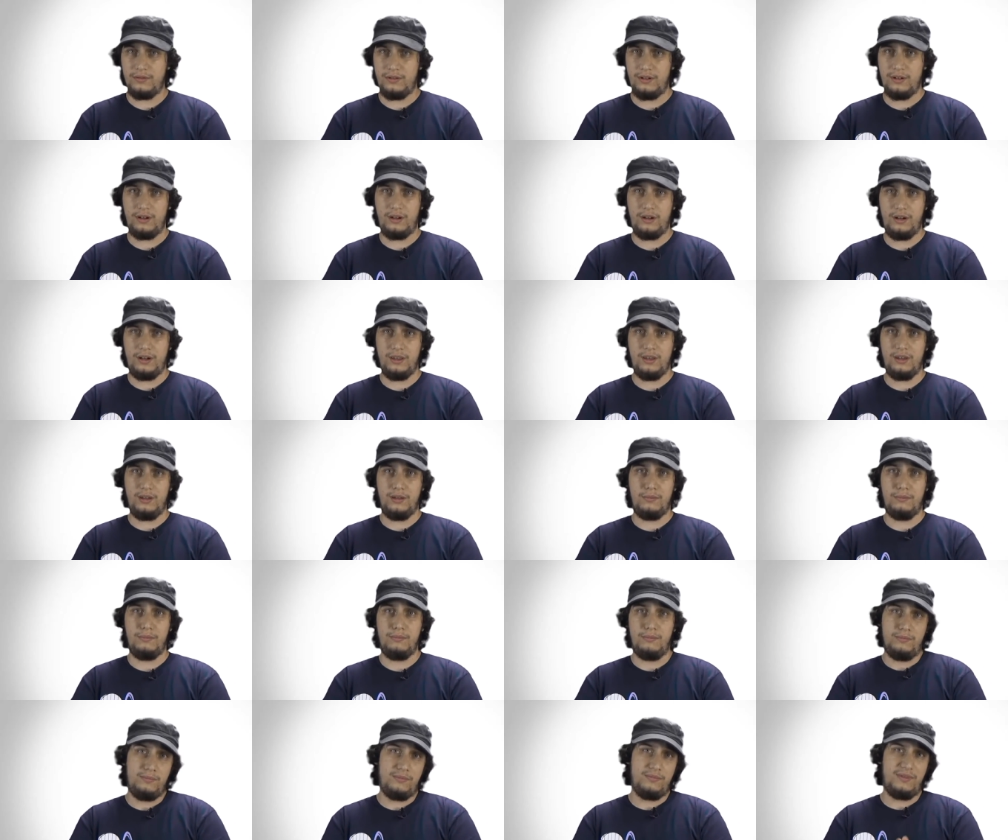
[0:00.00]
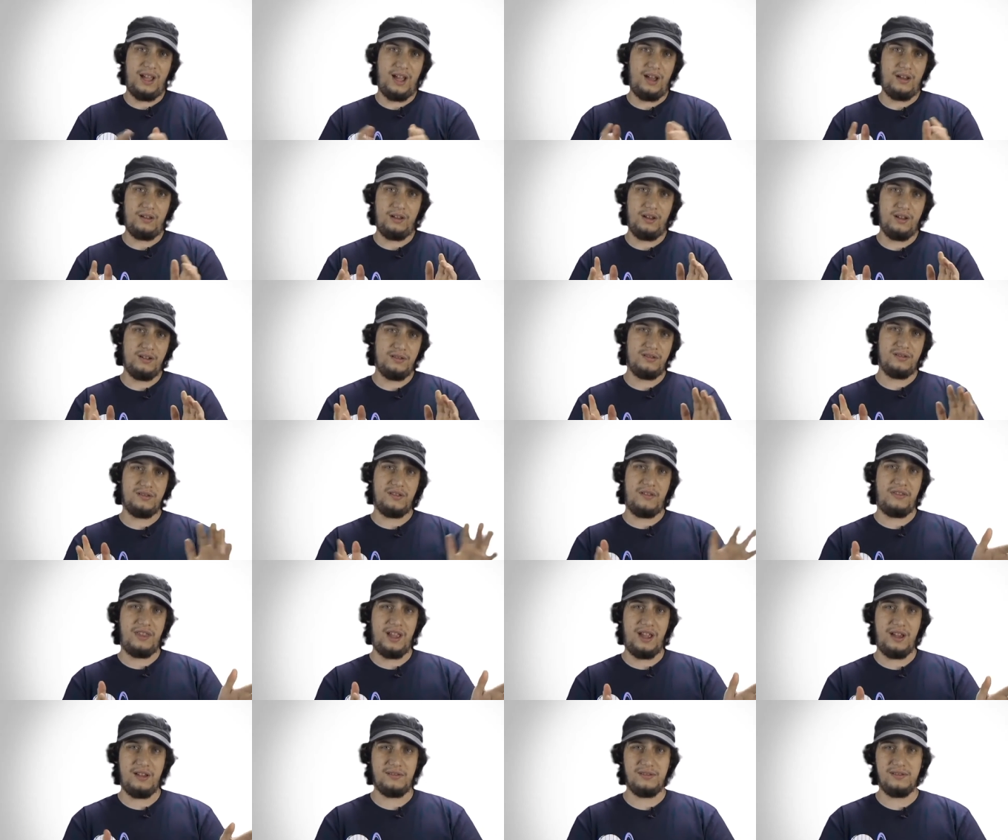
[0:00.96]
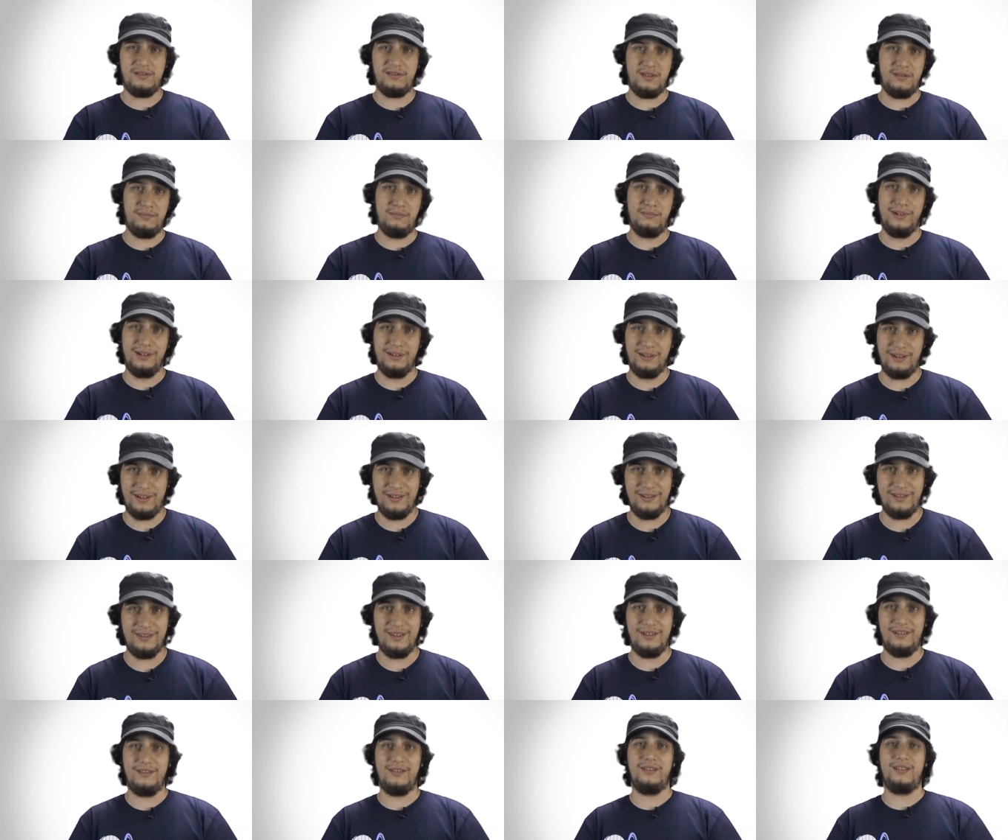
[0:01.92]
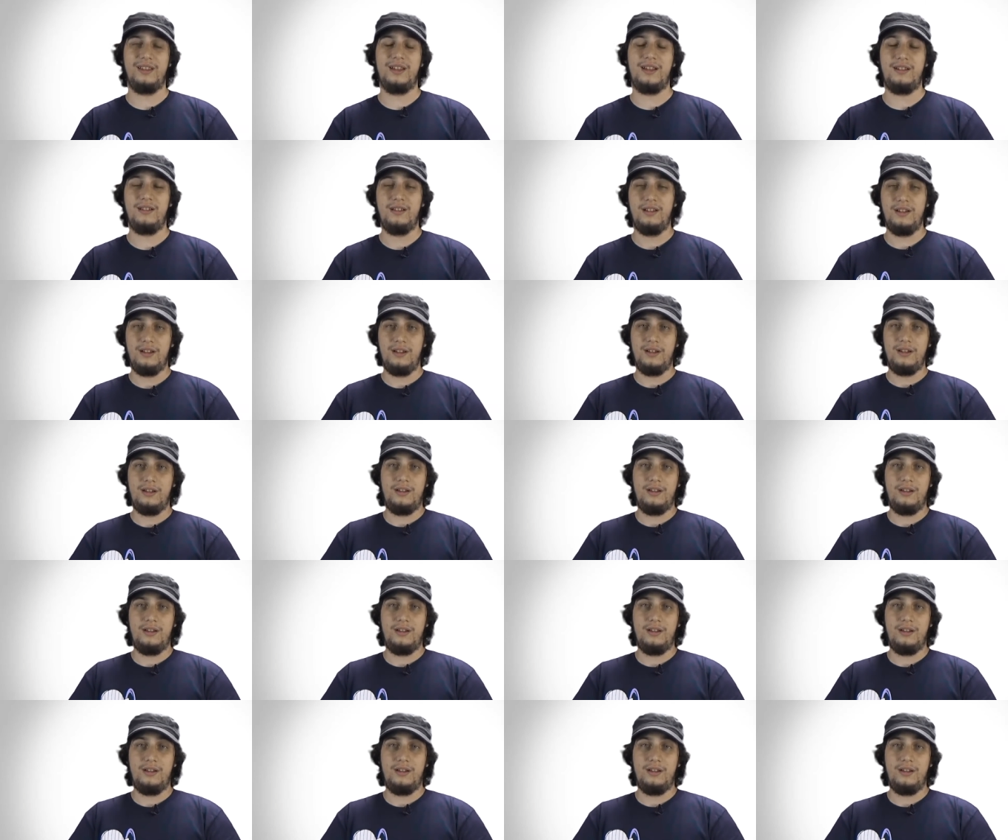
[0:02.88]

are in the hundreds of thousands and millions and all that.